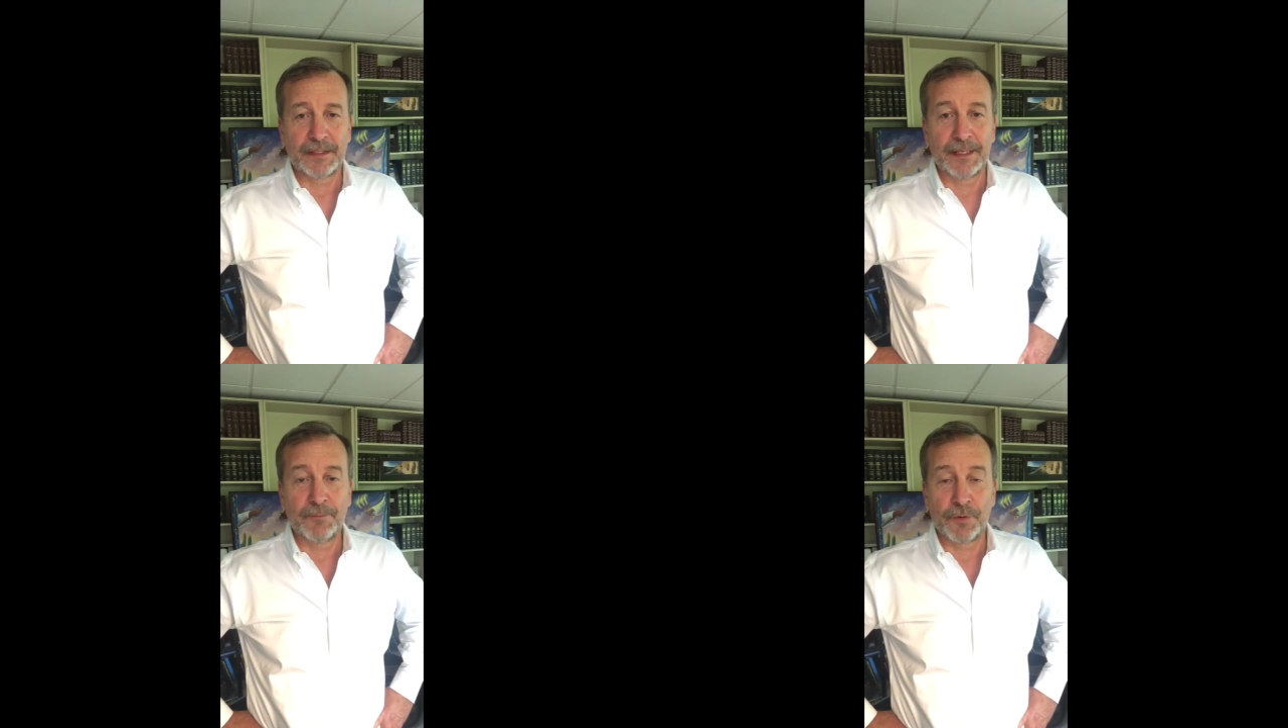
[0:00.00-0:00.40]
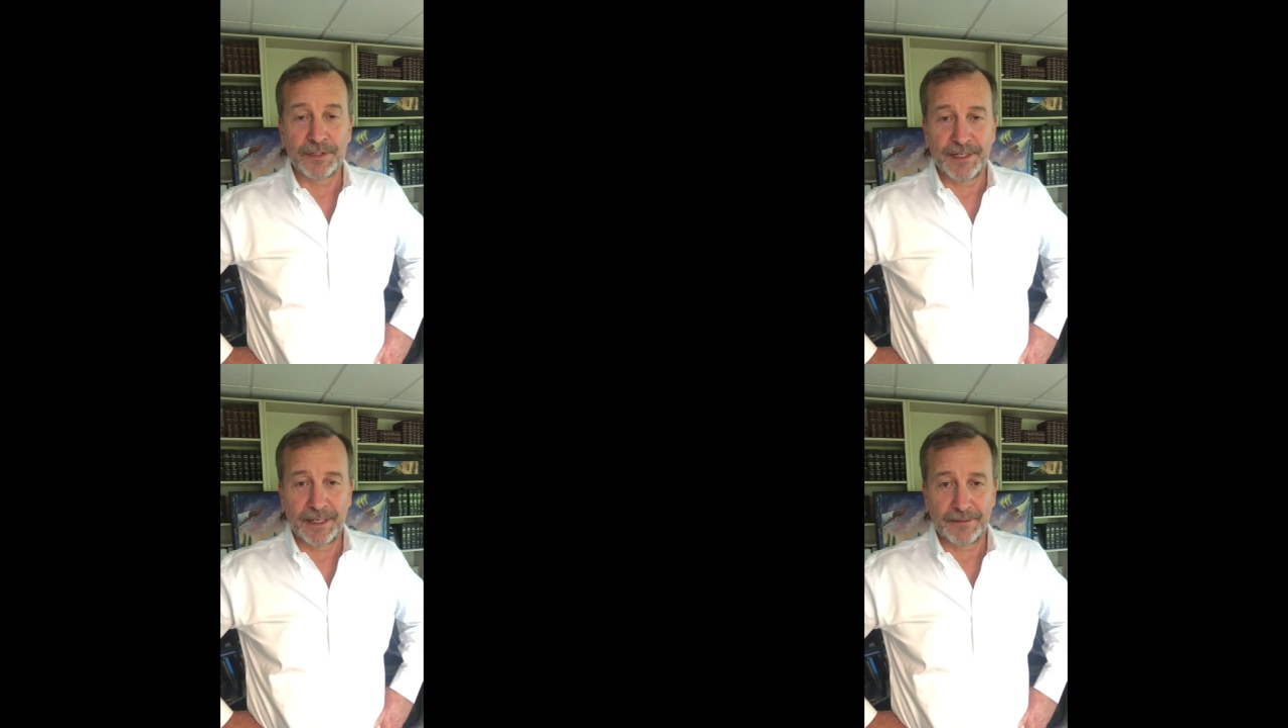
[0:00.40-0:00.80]
a lot
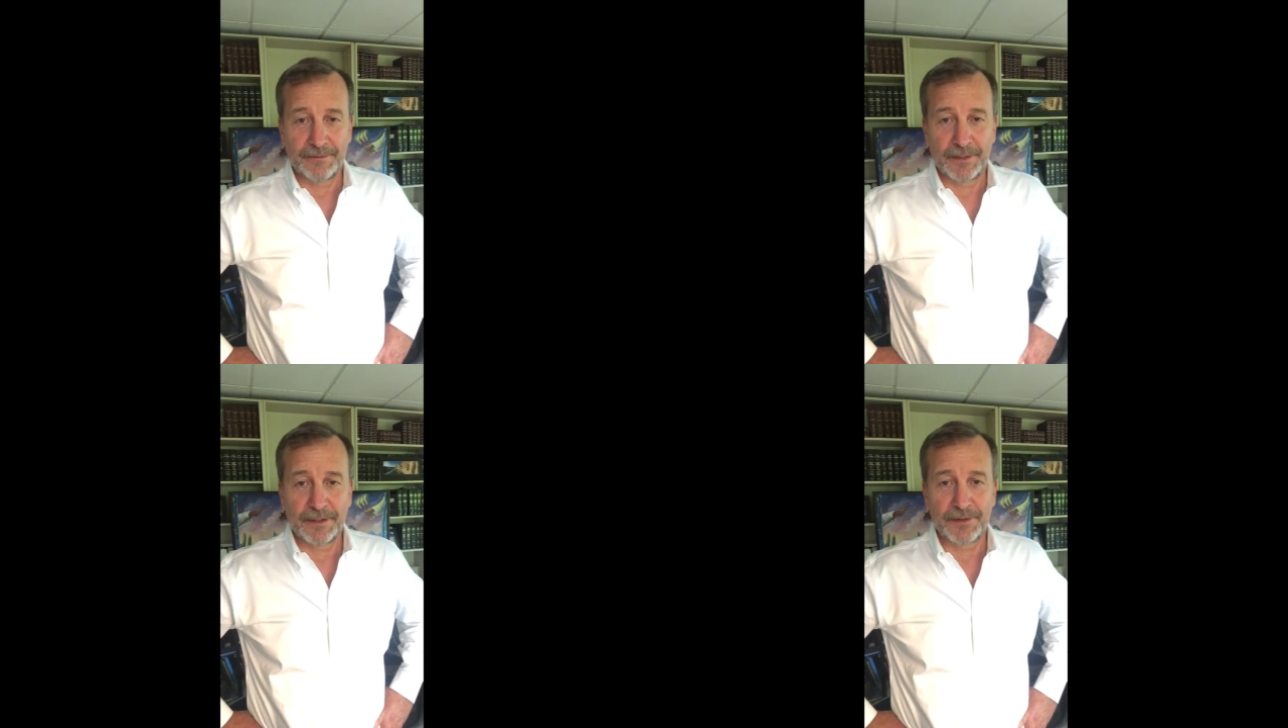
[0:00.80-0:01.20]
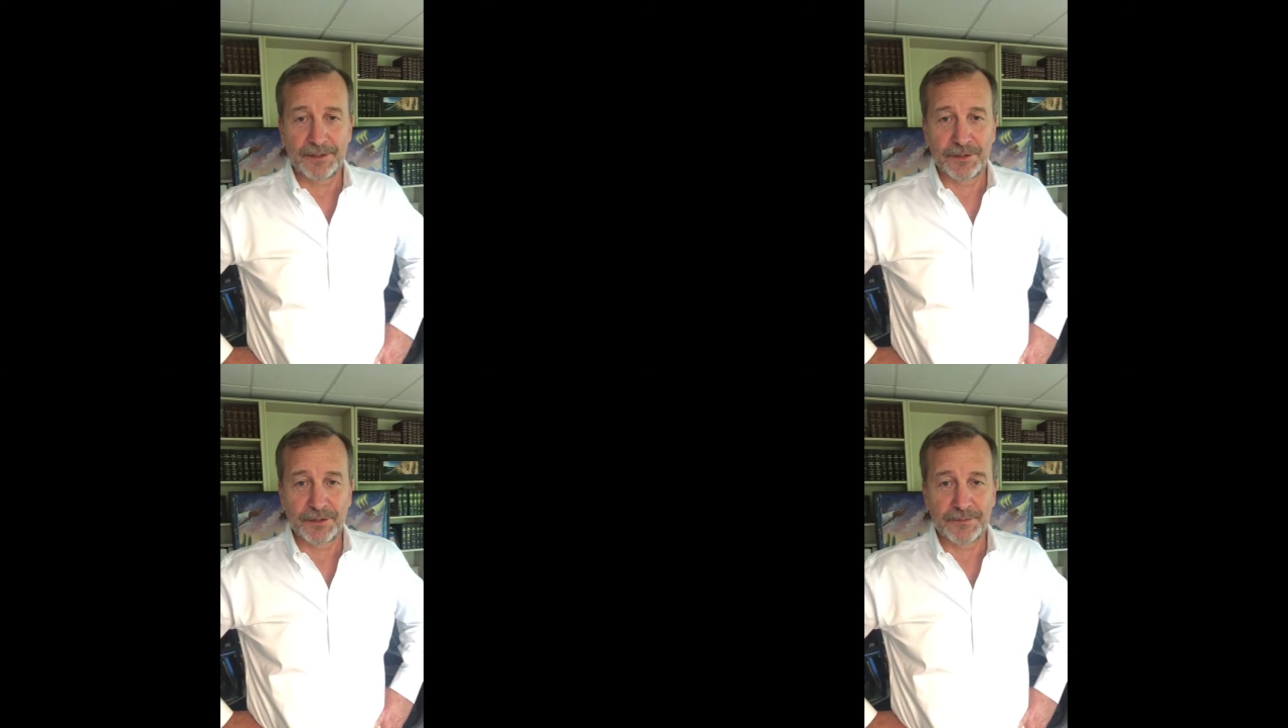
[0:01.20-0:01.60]
more debt under
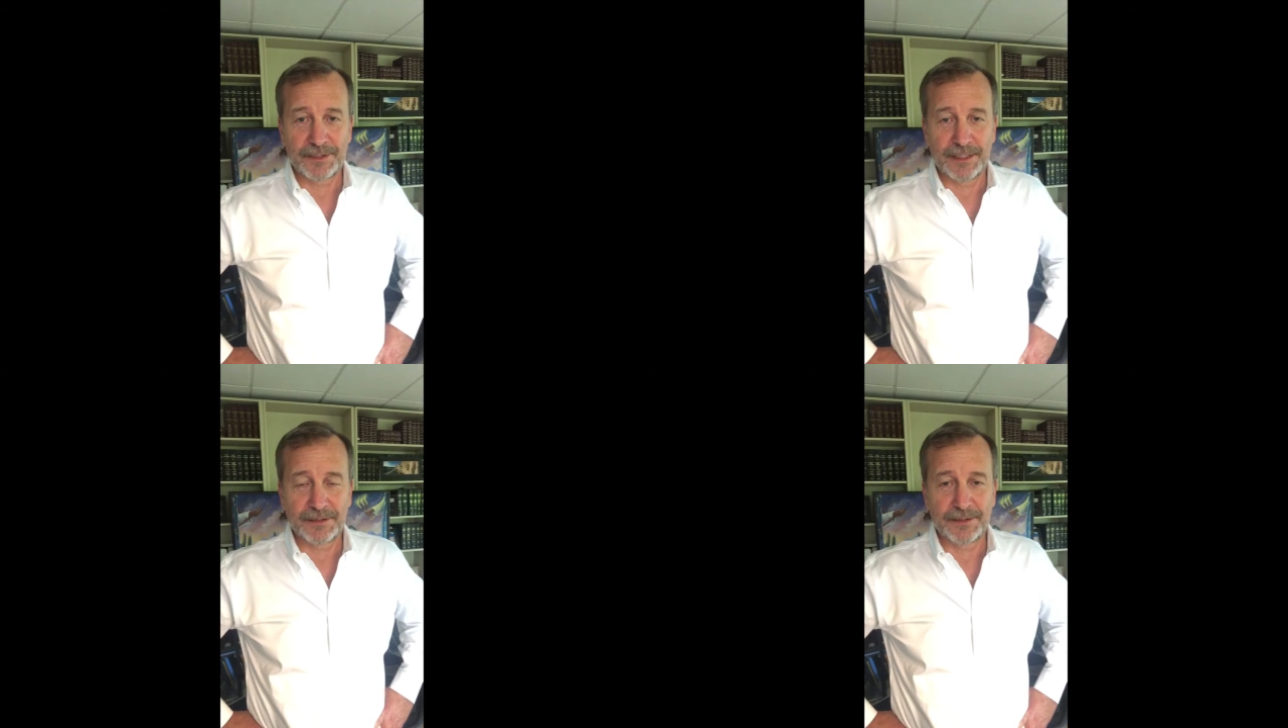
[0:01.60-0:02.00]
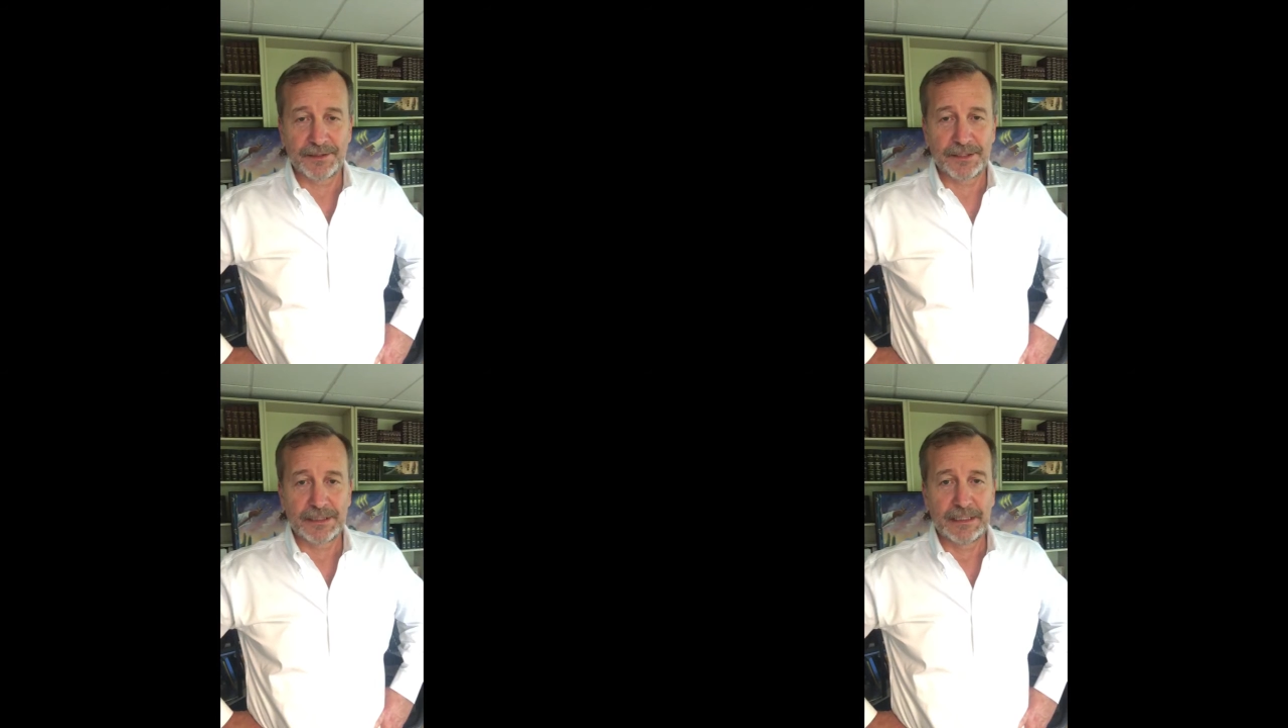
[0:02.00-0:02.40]
the
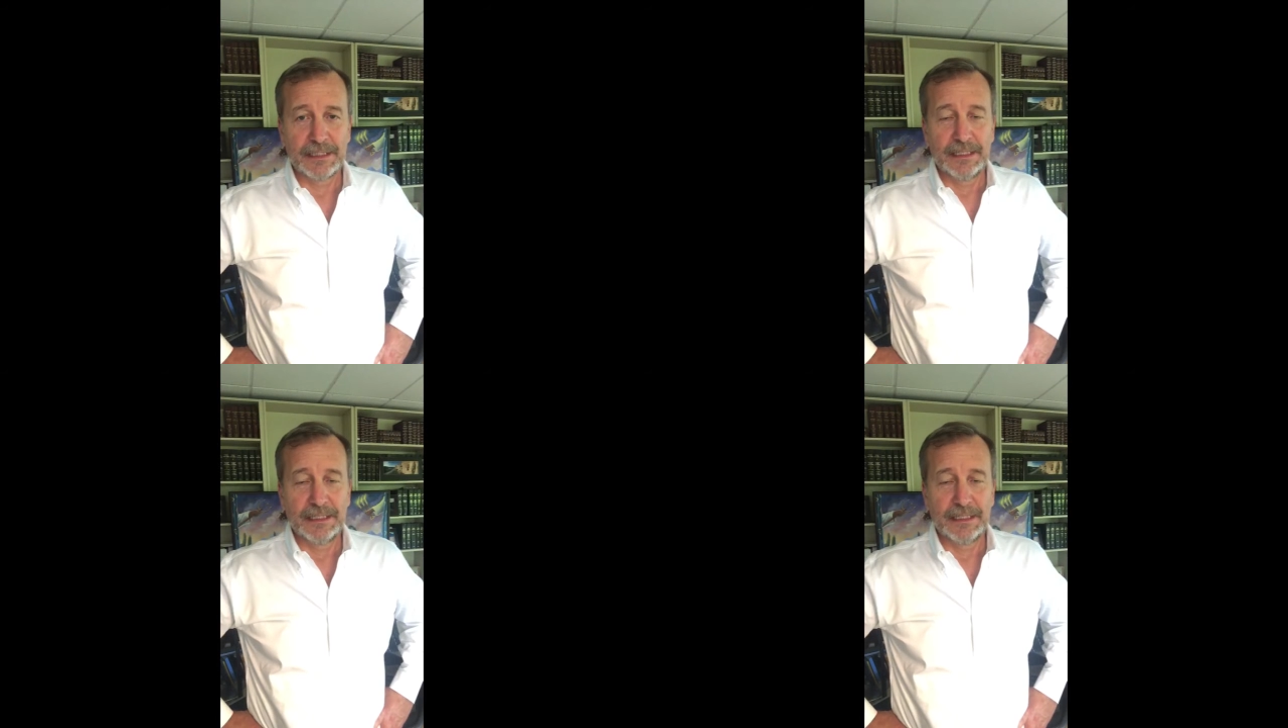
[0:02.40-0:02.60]
circumstances.